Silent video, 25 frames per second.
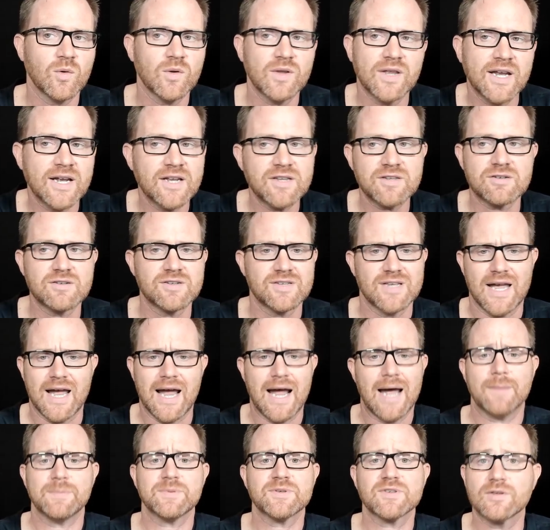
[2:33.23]
Well, the answer is
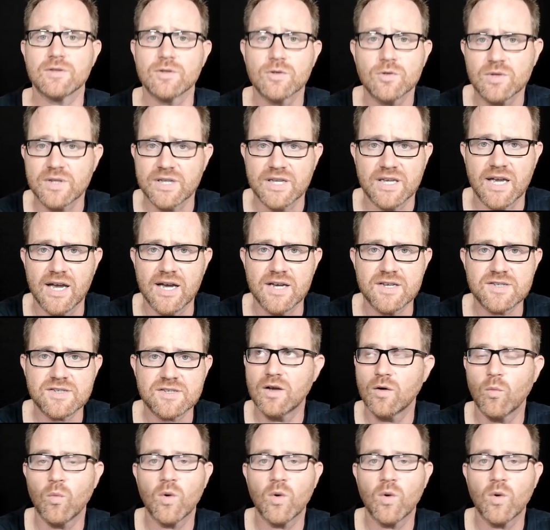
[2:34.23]
absolutely yes.